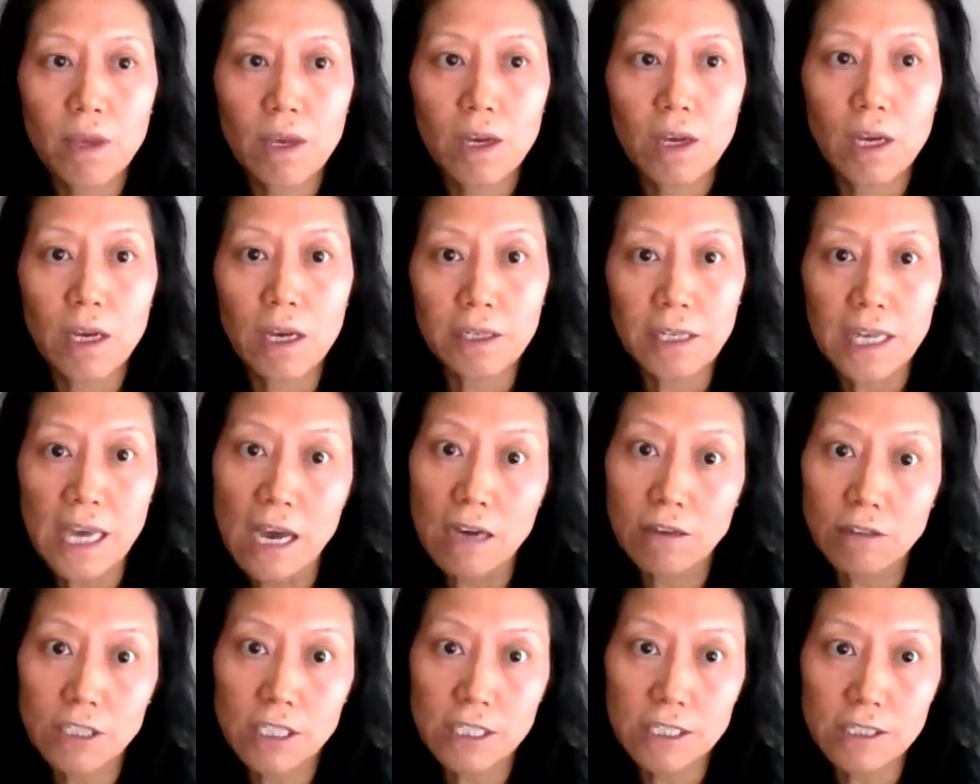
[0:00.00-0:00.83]

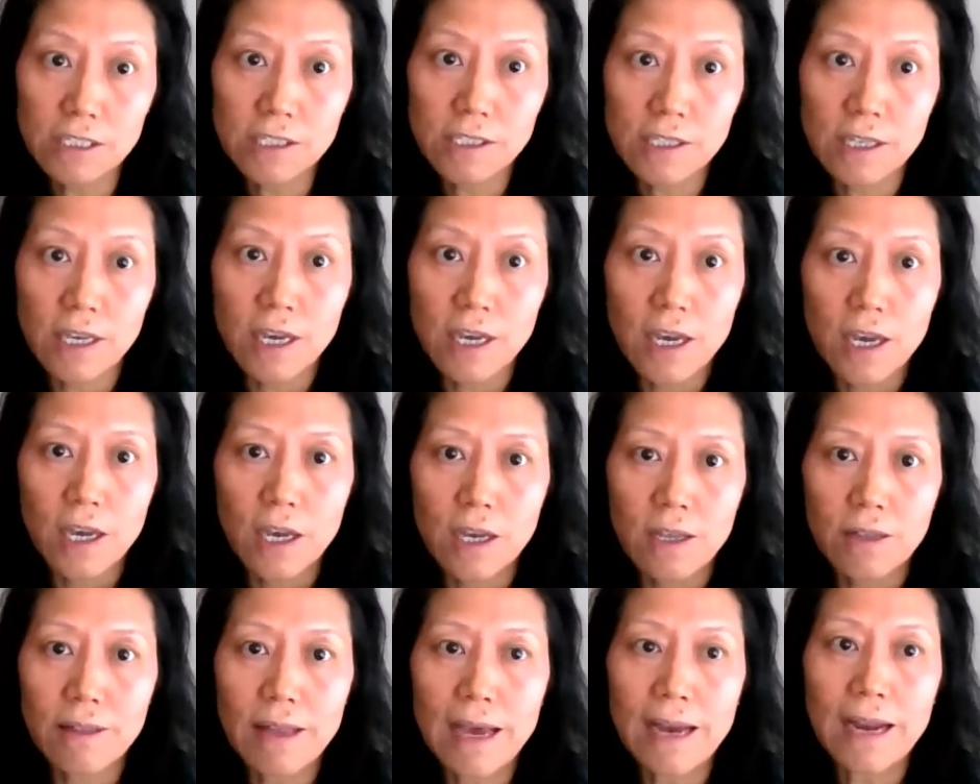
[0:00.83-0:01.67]
counties
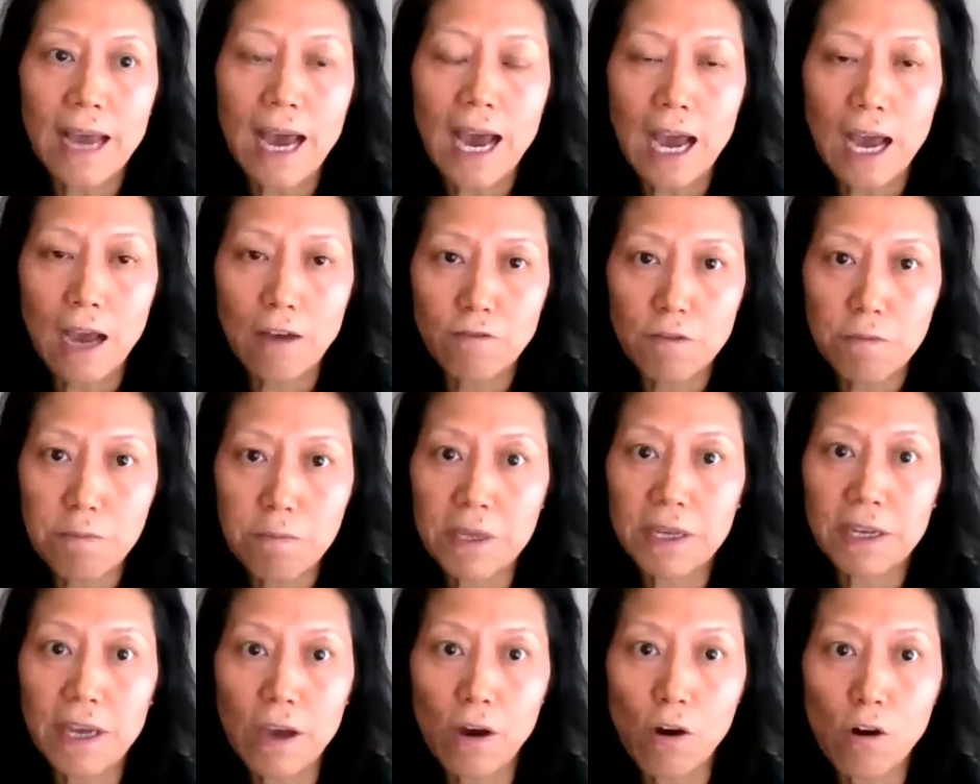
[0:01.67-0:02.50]
that have
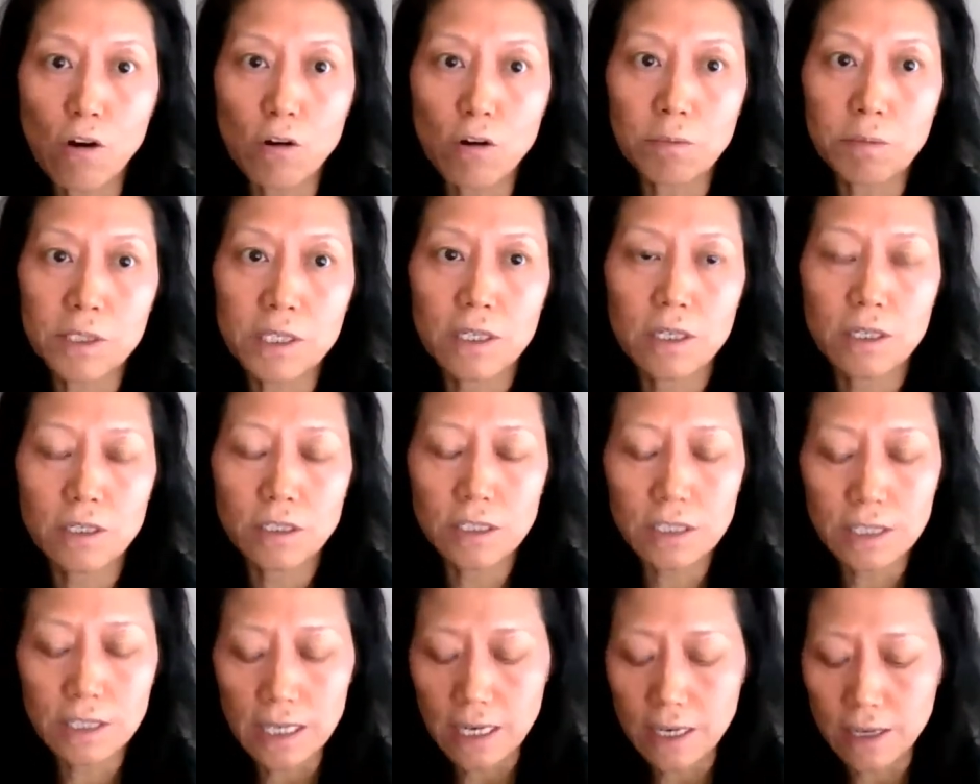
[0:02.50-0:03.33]
been helped
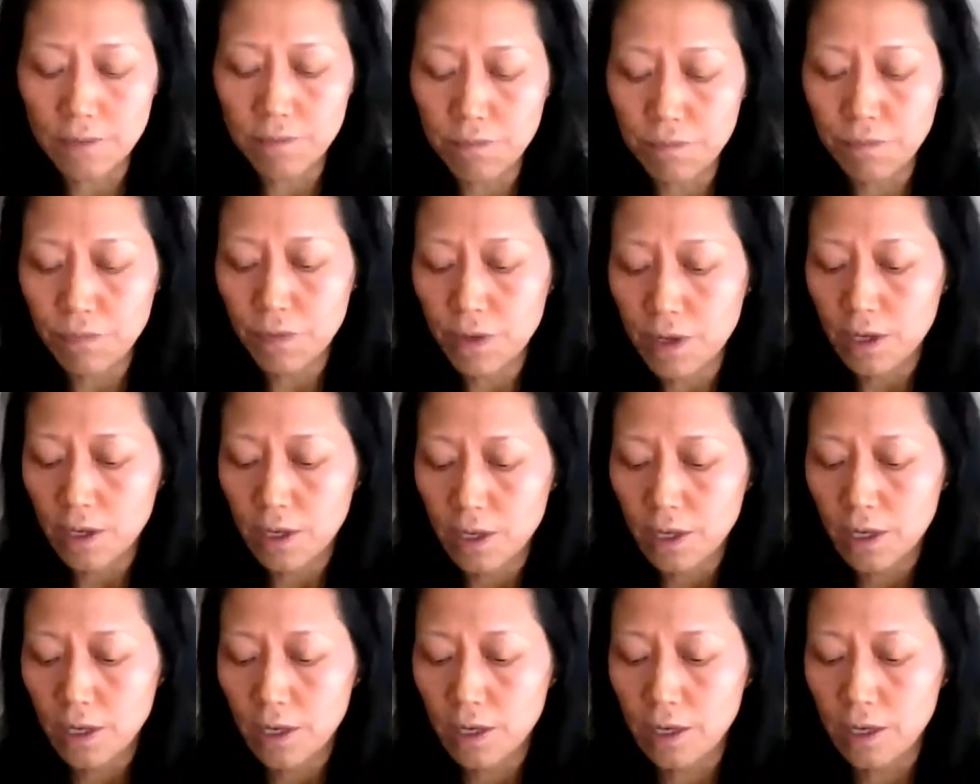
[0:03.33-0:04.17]
in
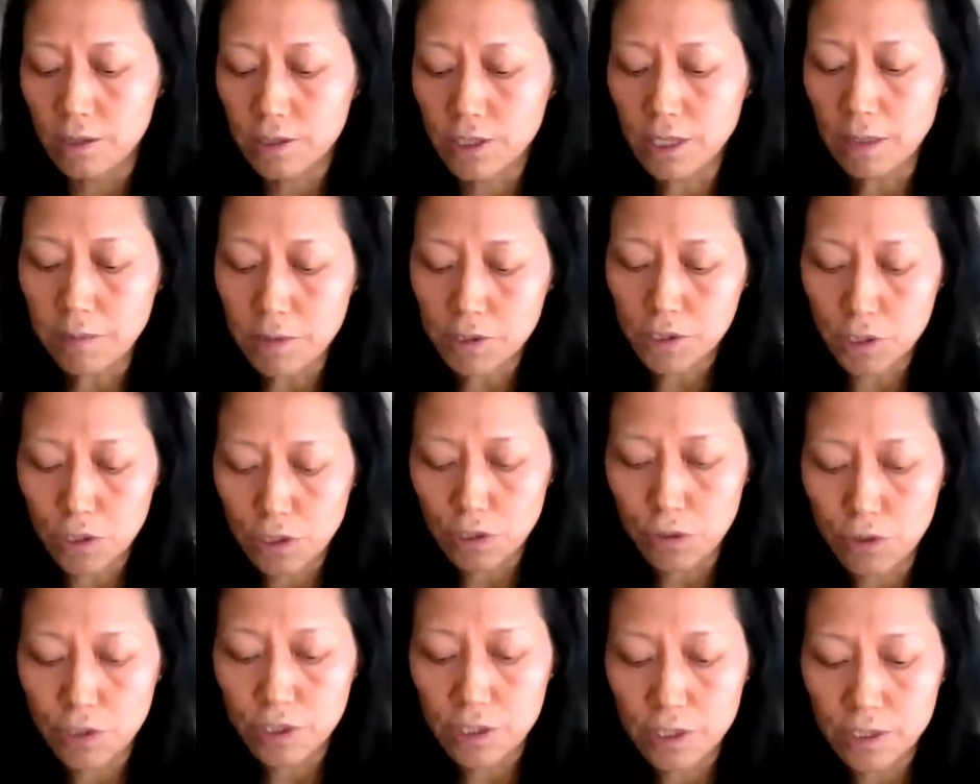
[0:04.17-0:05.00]

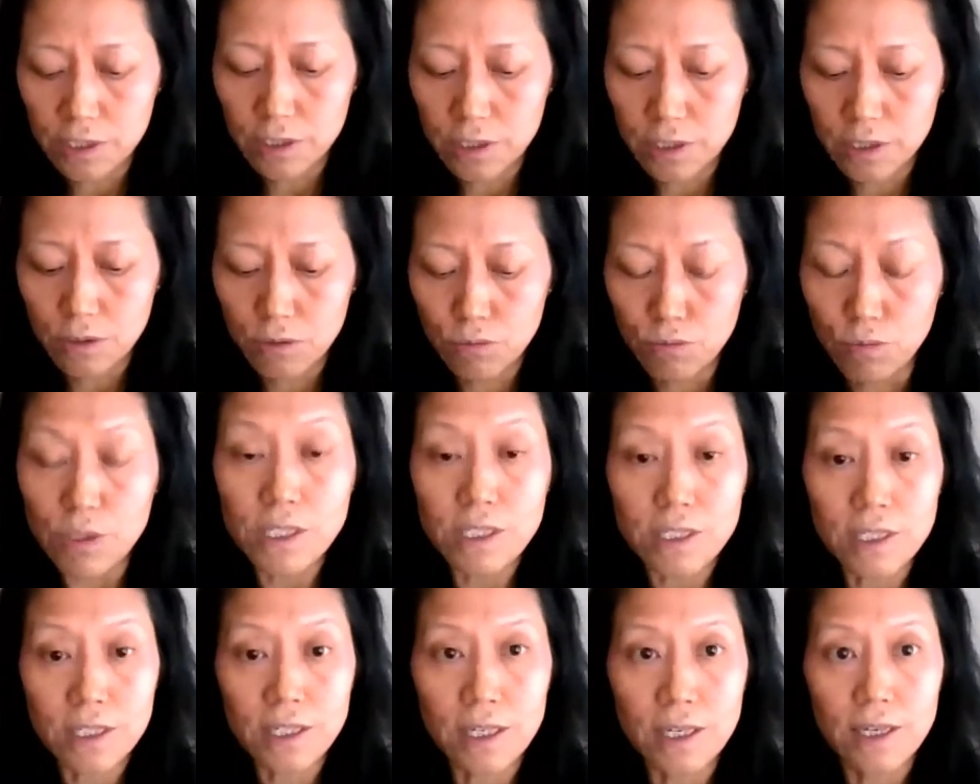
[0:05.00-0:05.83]
cybersecurity
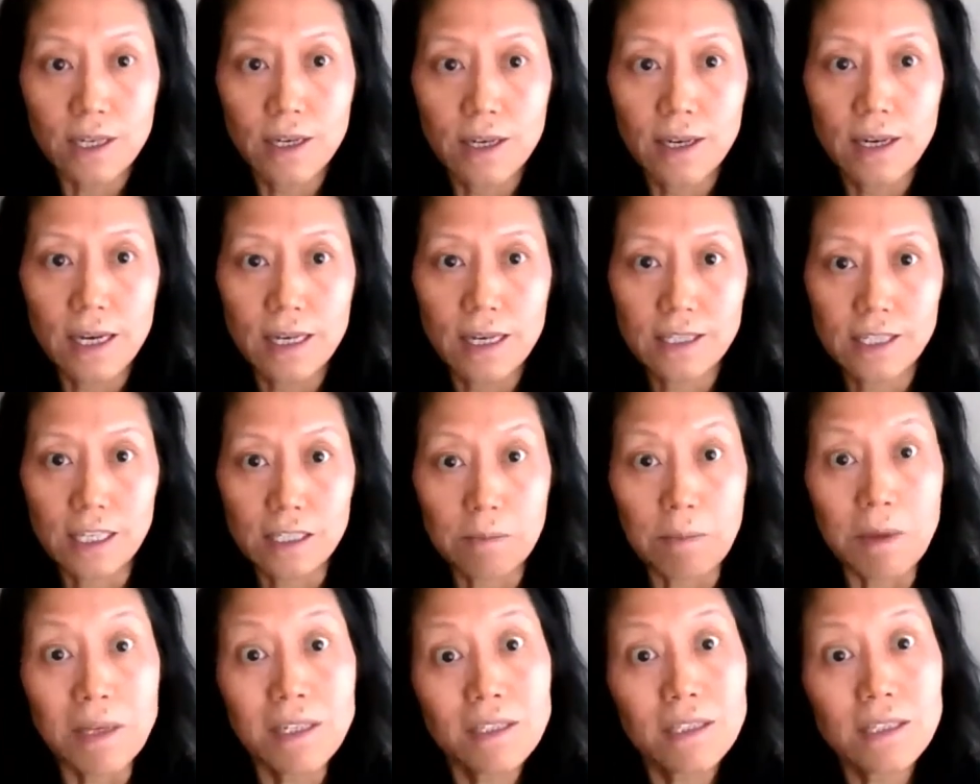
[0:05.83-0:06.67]
risk
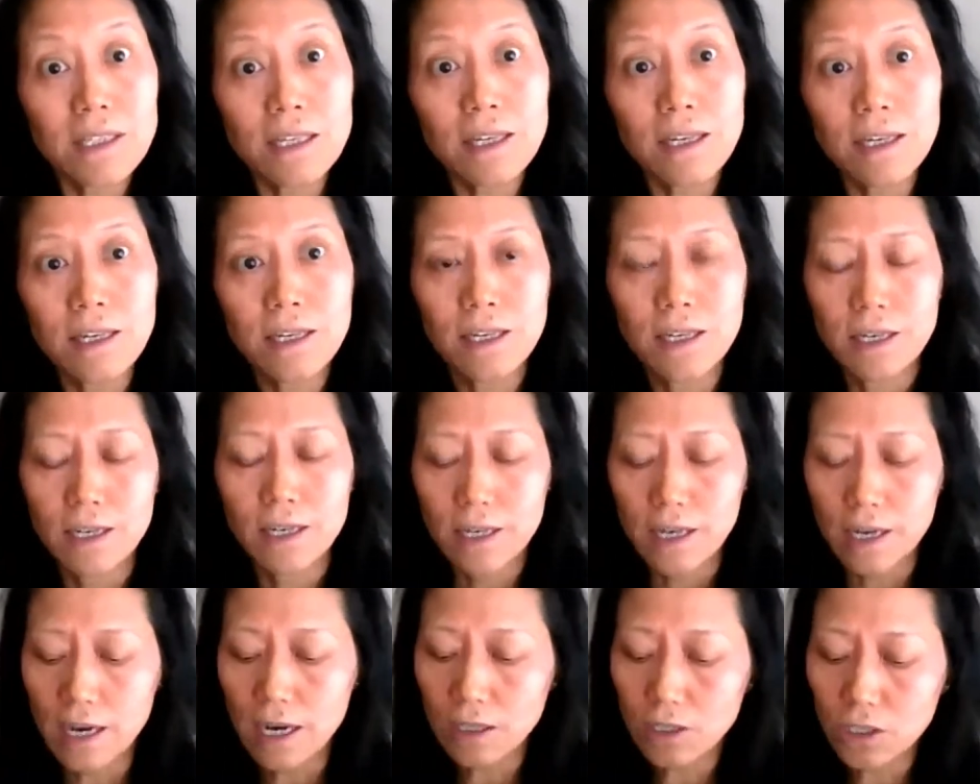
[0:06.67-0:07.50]
assessment,
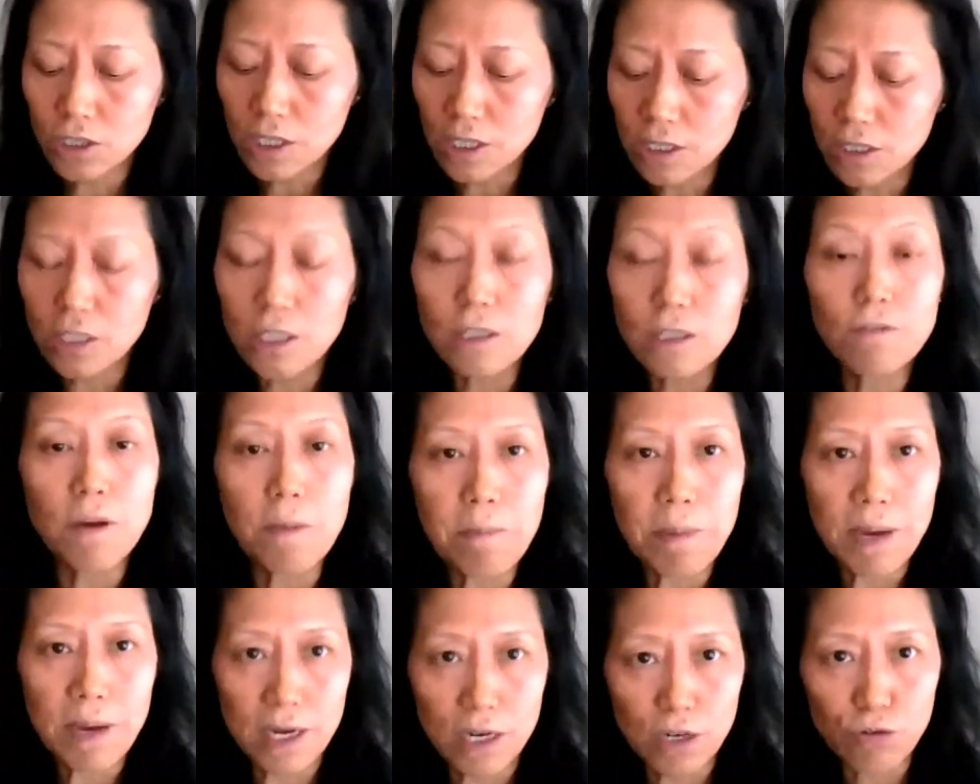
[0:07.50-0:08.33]
in even
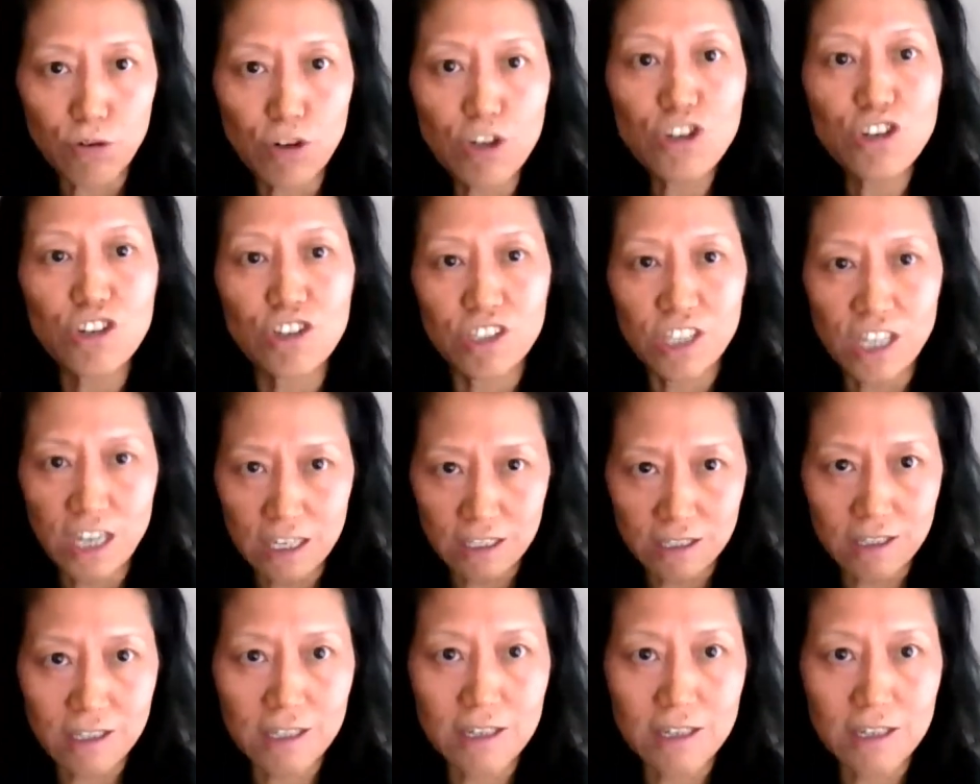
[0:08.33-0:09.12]
penetration tests.